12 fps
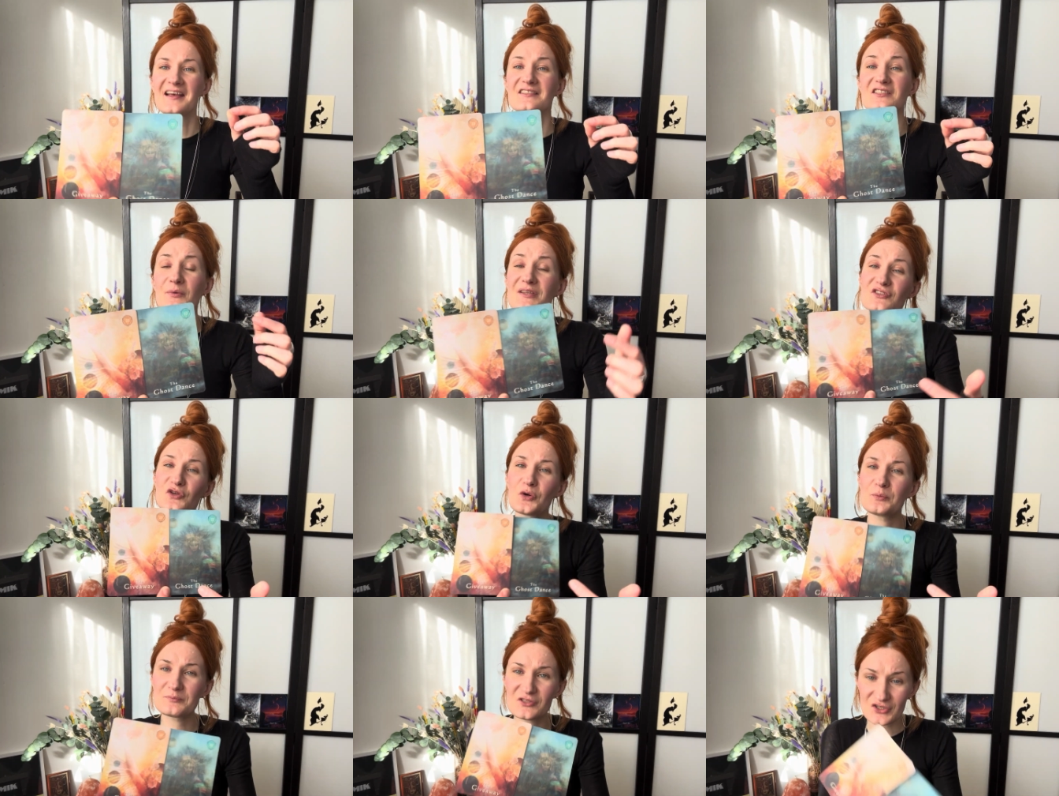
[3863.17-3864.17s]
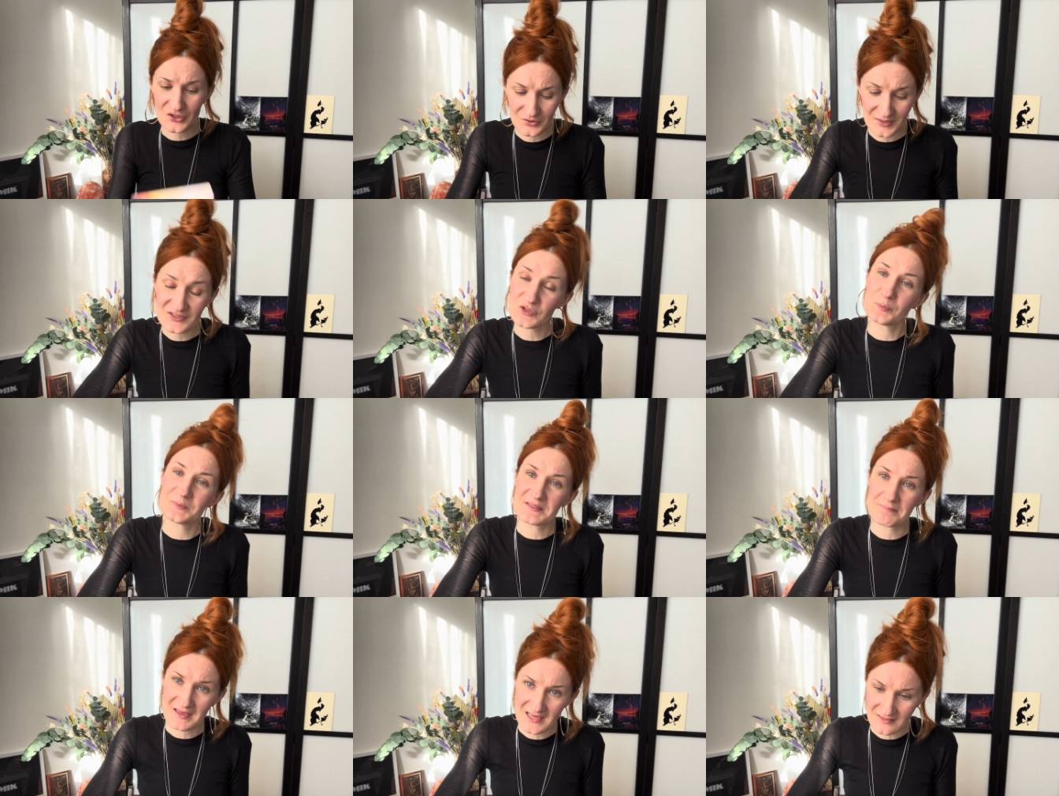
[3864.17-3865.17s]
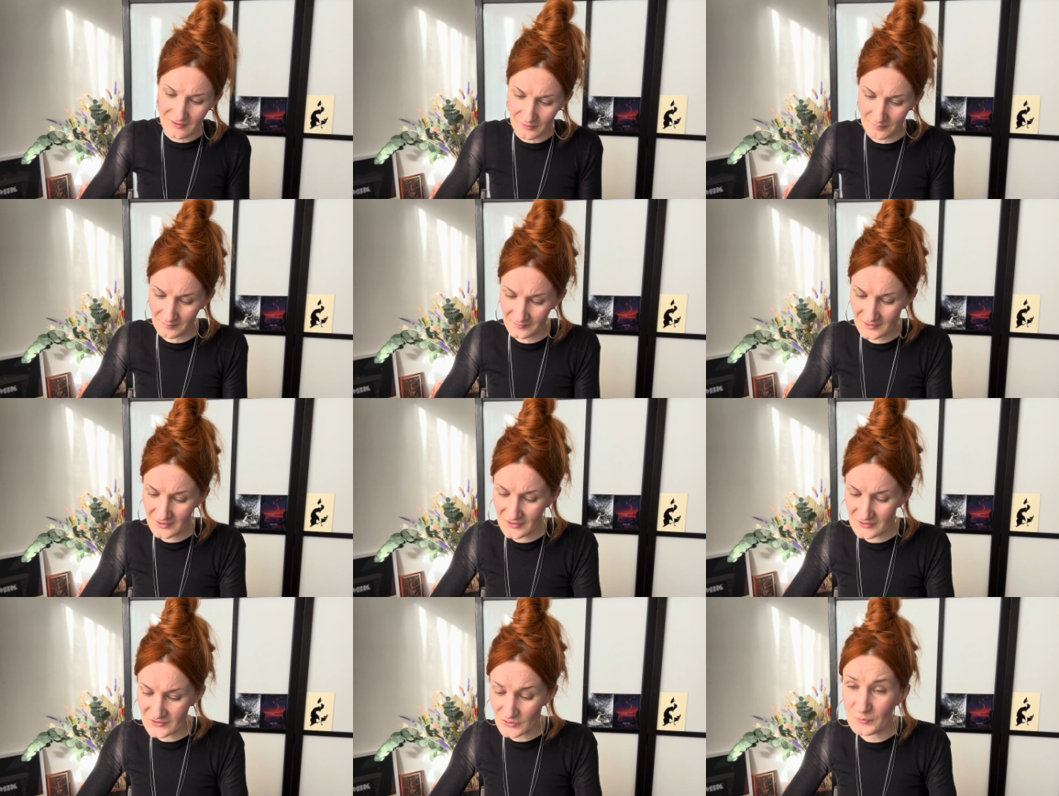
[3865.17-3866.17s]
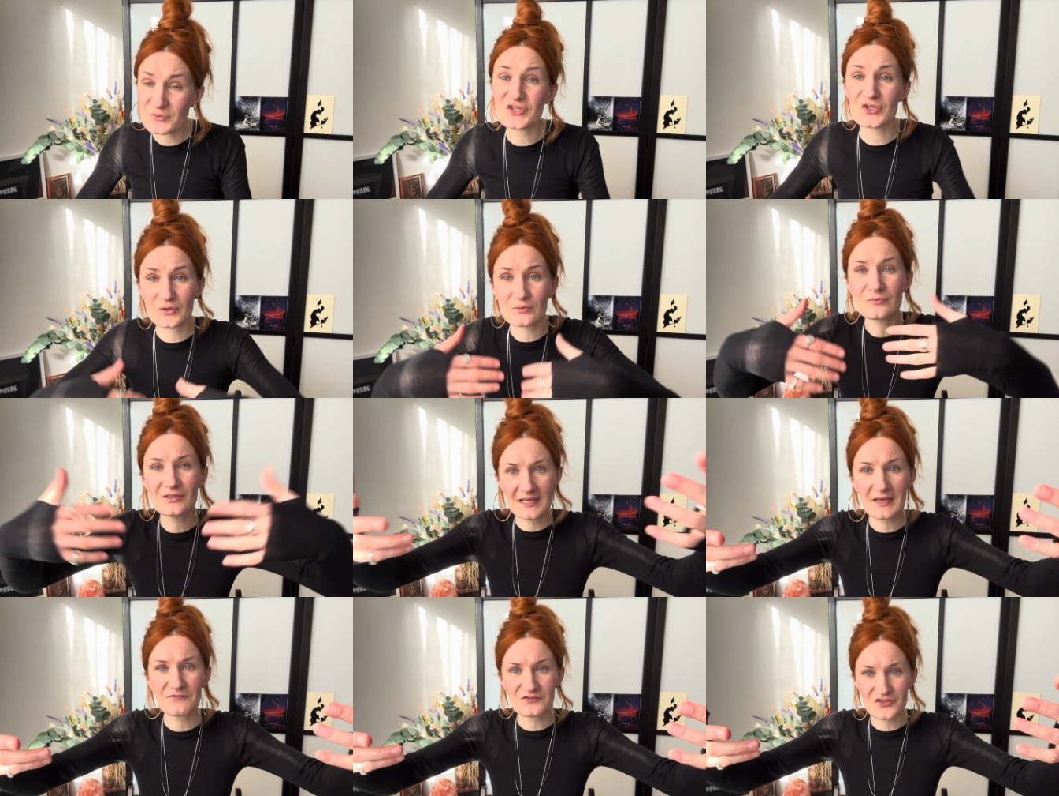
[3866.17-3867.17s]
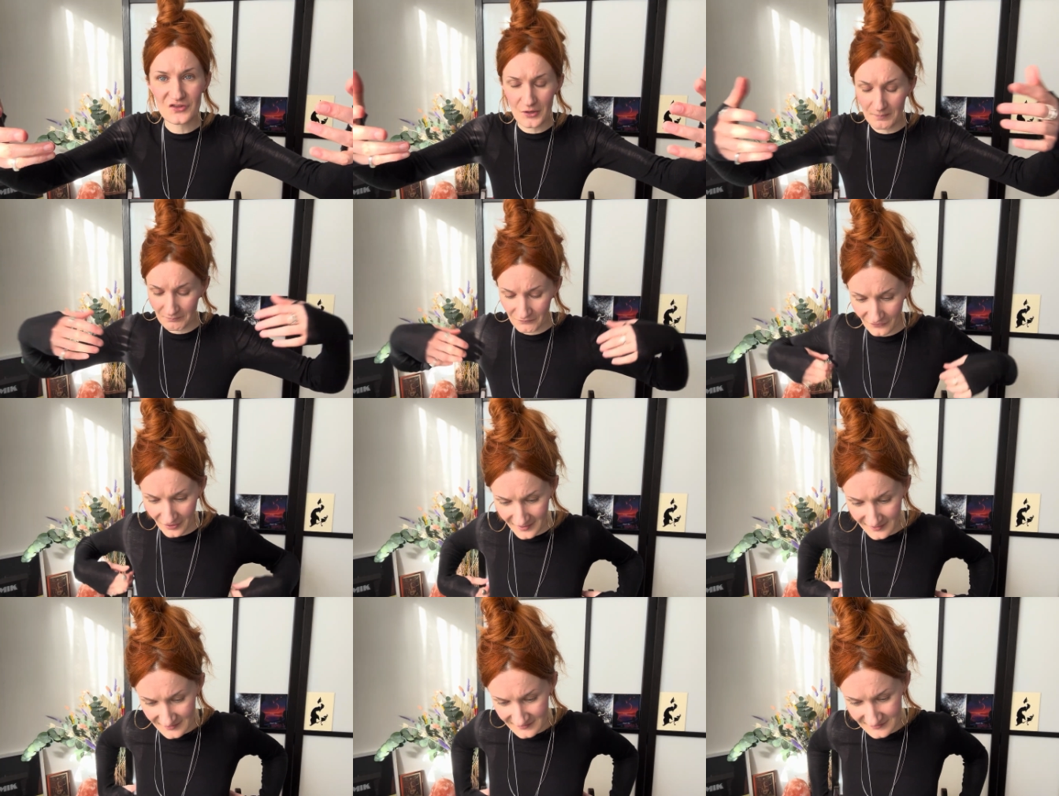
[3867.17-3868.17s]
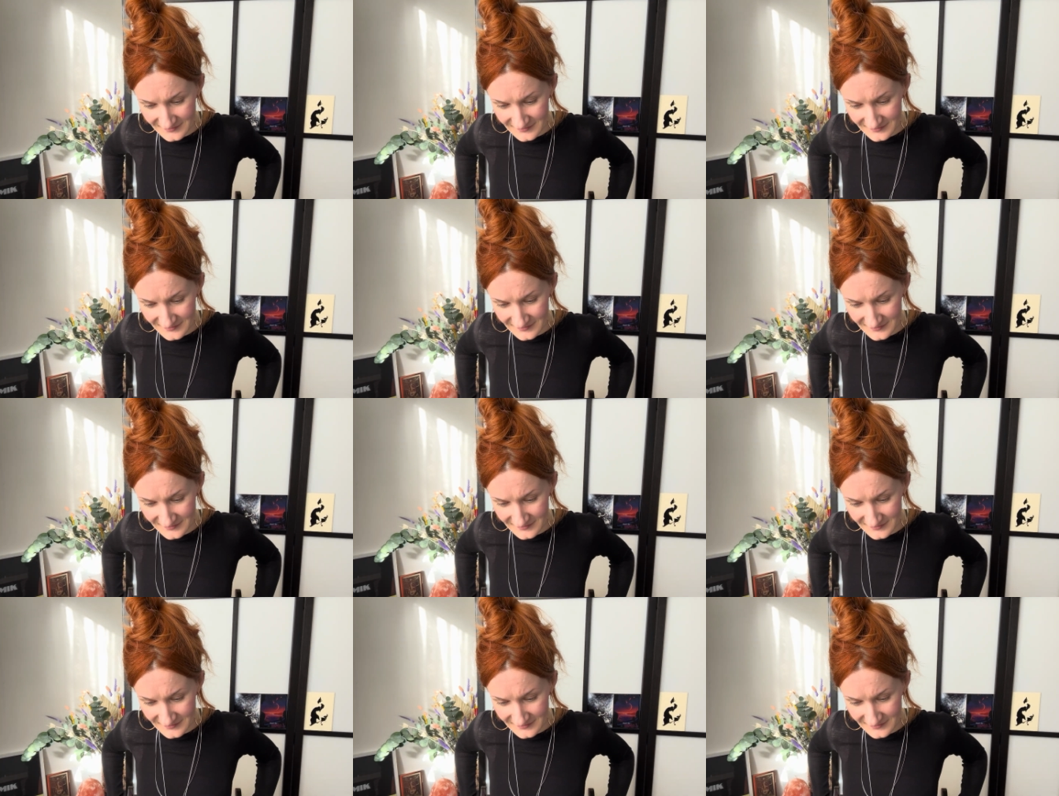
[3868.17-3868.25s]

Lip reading: So it's come to meet them. It's come to gift them, right?